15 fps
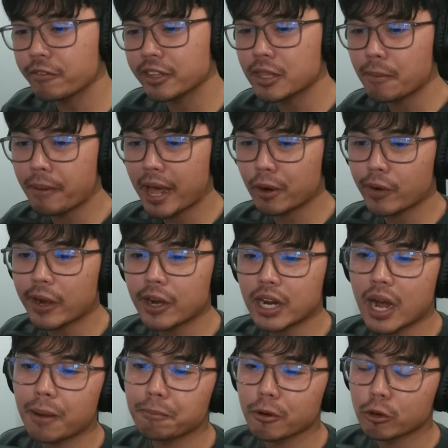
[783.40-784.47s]
in the battle area
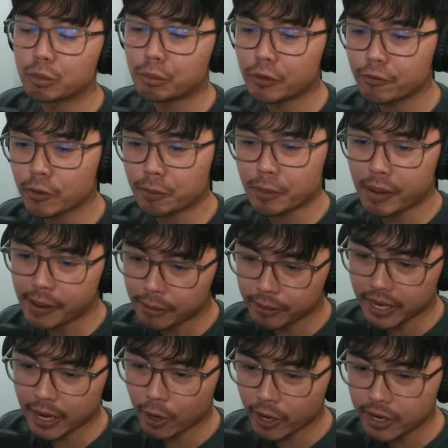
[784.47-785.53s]
can't be removed from the battle
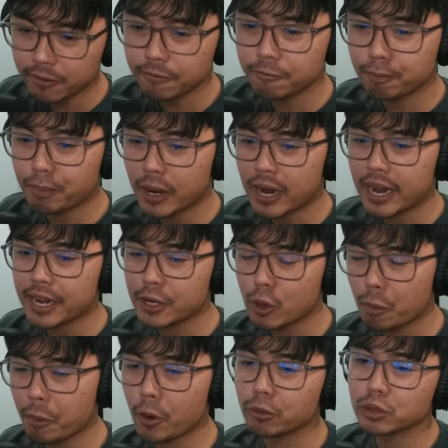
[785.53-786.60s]
area by your
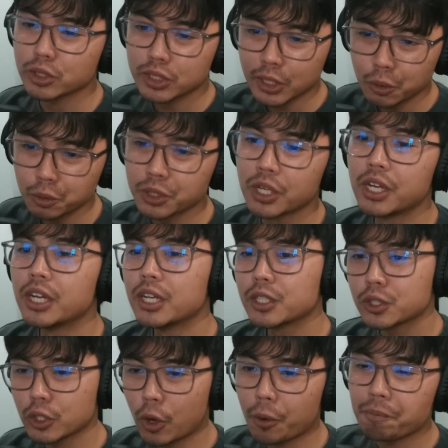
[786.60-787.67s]
opponent's skills.
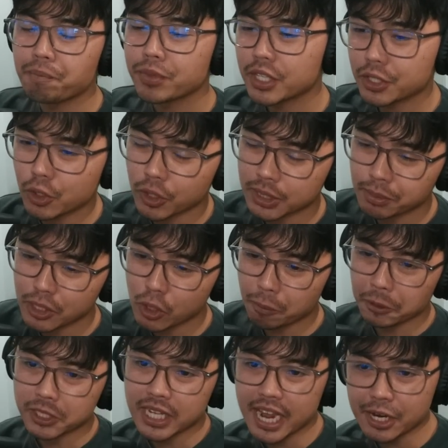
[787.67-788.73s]
So it's going to be your
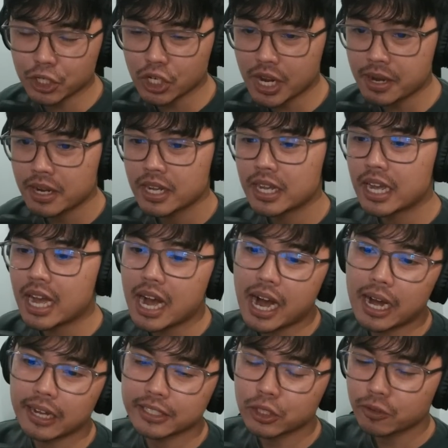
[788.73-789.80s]
protection.
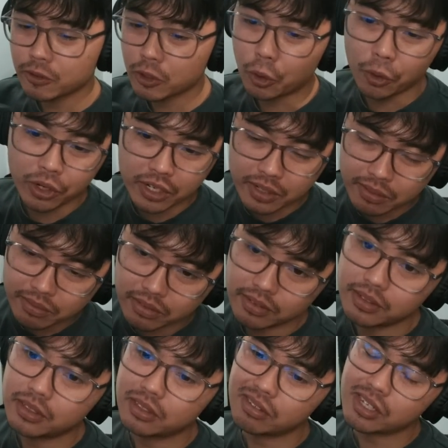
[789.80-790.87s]
It's good.
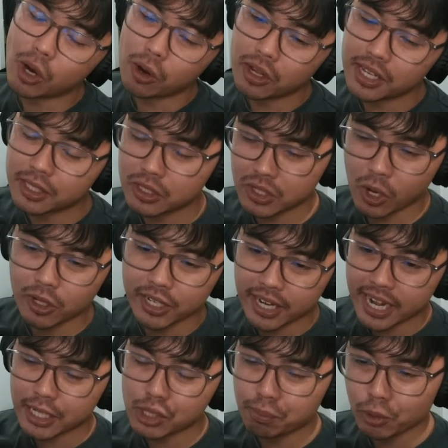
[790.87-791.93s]
So it's solid
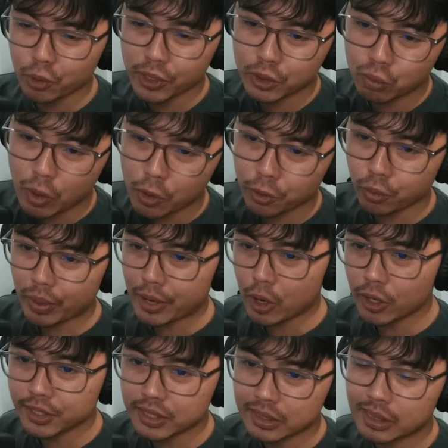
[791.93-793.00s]
against blue as well. 3
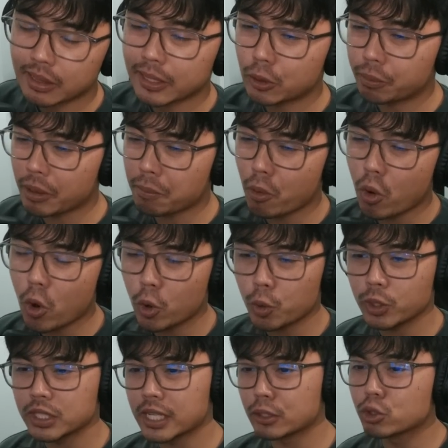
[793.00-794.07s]
cost is a little bit more
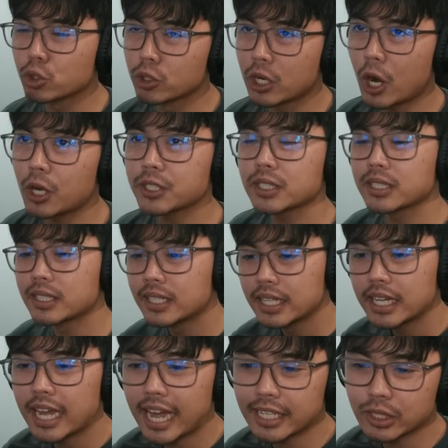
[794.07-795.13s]
awkward than 2 cost.
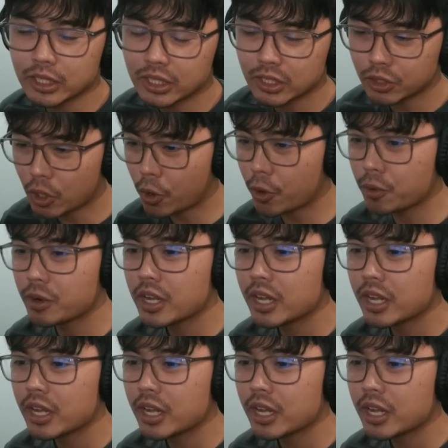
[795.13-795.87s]
As you know,